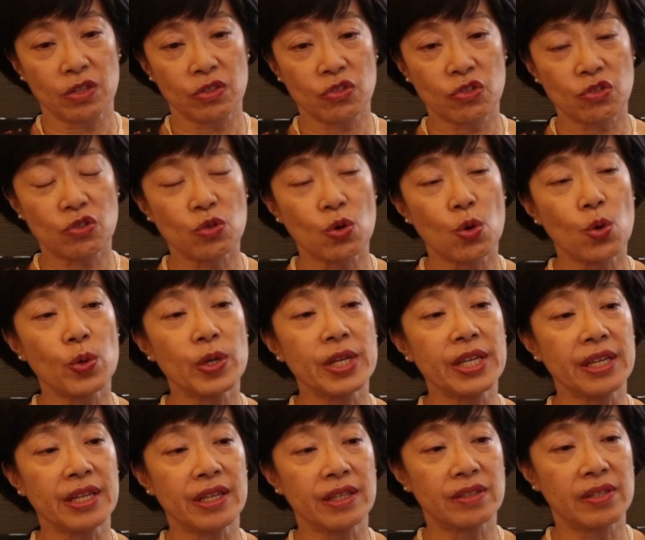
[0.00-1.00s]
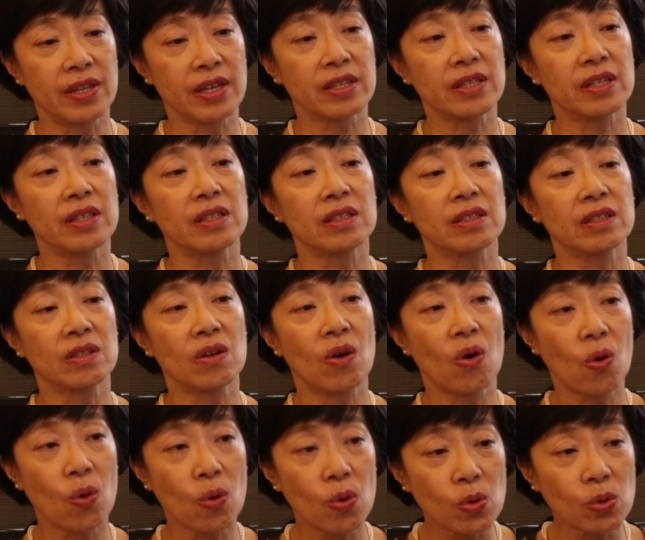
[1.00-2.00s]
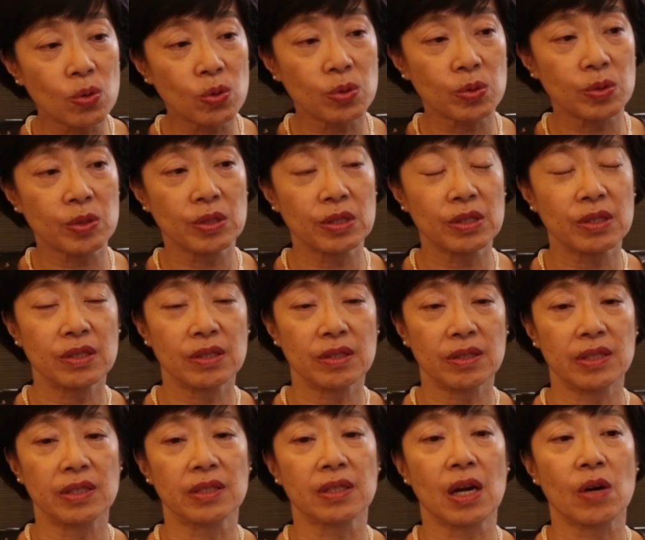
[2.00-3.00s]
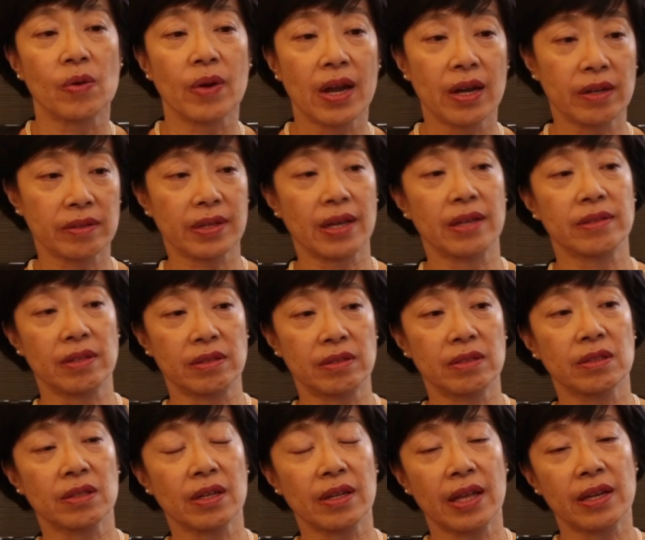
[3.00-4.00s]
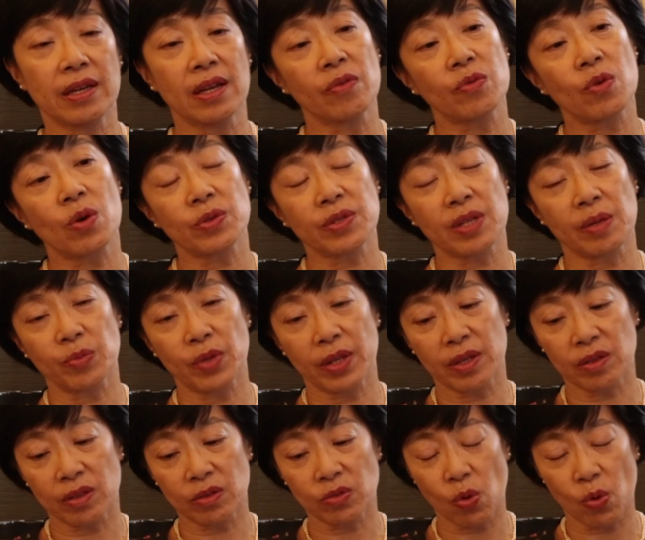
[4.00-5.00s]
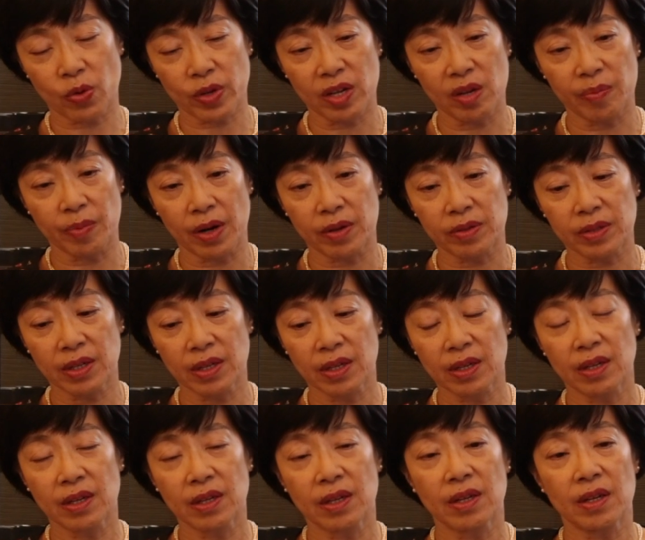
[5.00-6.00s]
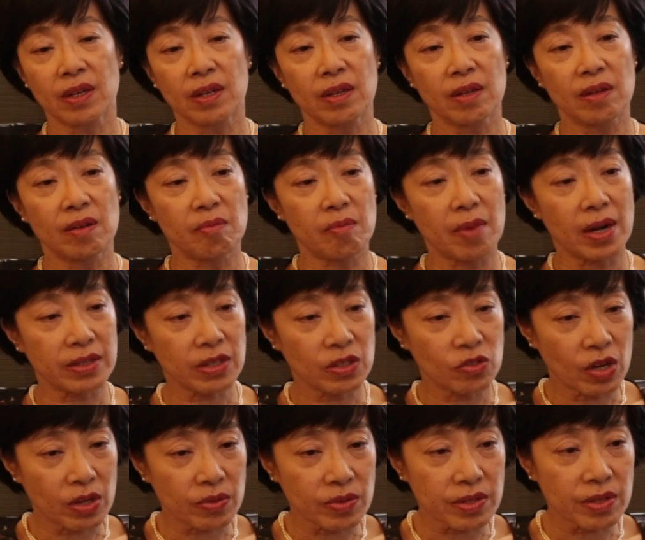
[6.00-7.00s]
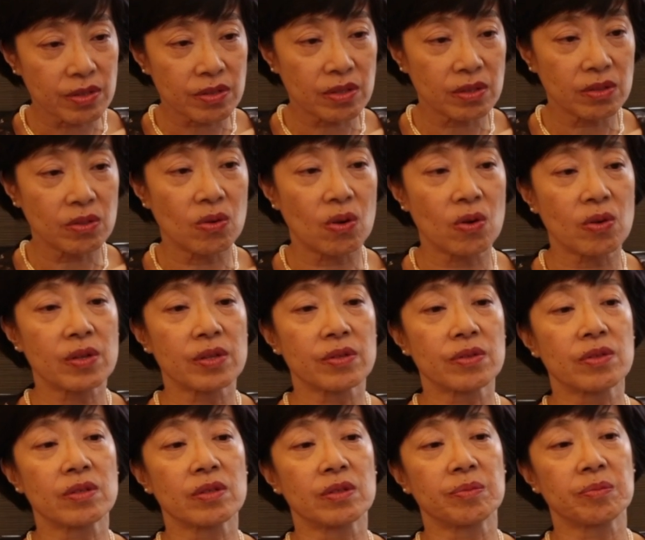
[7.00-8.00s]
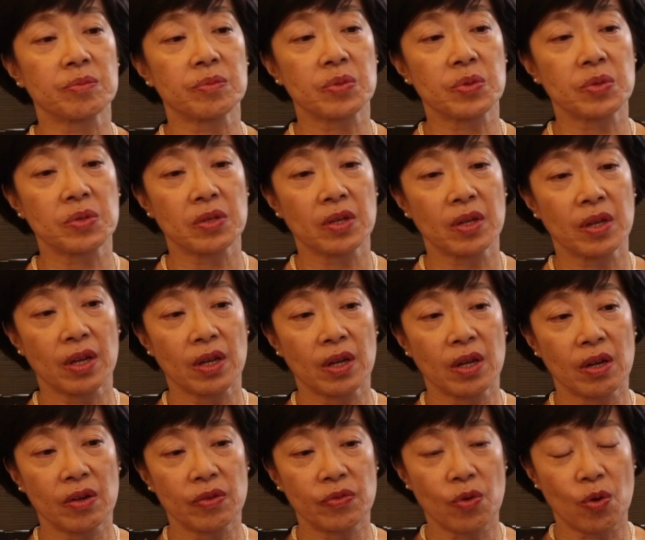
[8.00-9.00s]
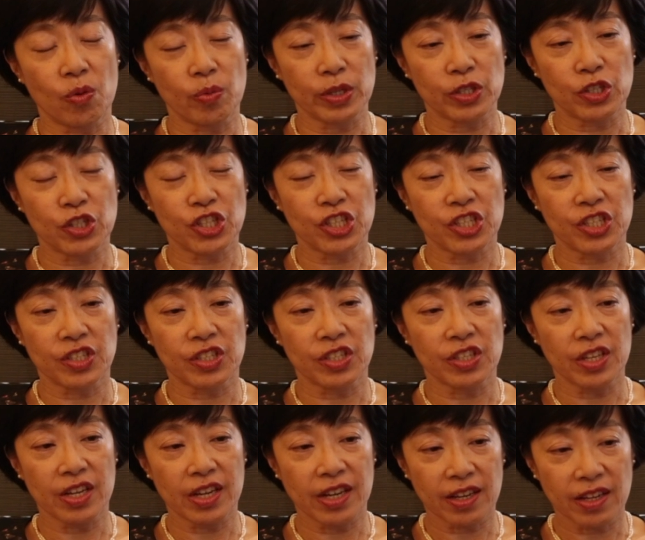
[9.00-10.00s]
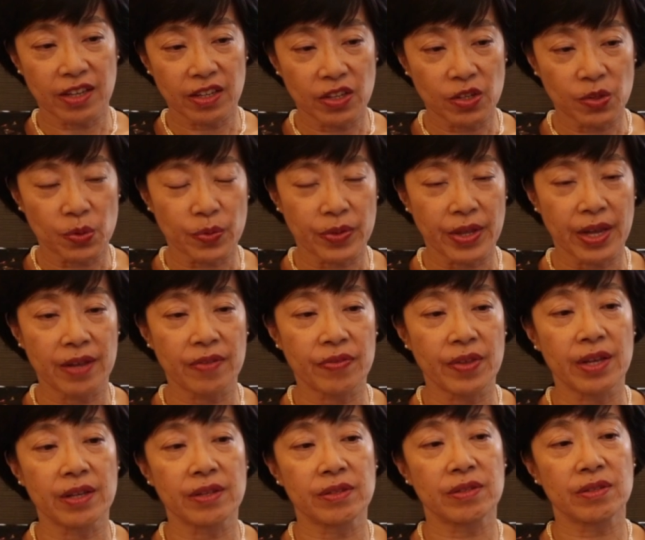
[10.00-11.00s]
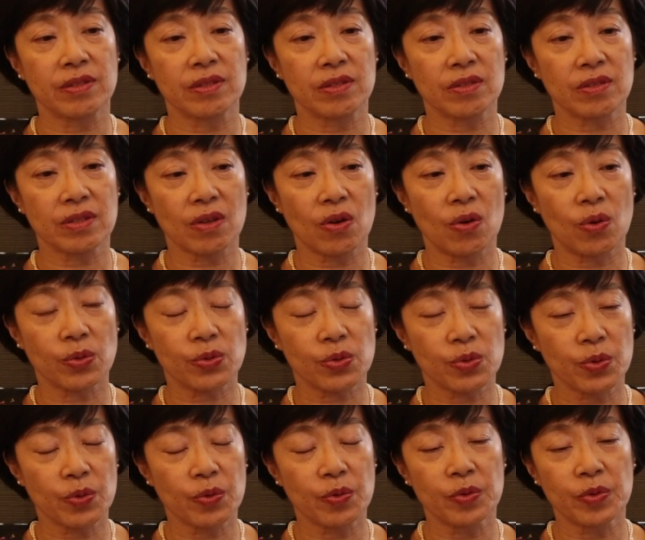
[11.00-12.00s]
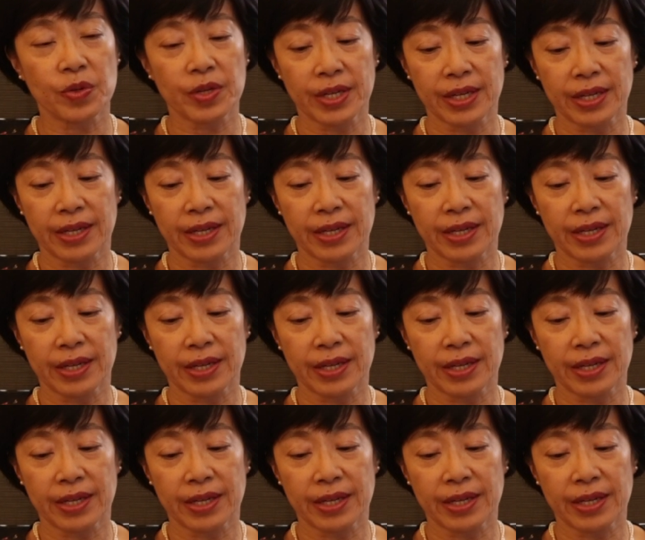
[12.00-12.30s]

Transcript: slowly taking hold in our healthcare setting. And of course, I'm talking about multi-drug resistant organisms, for which, you know, there is also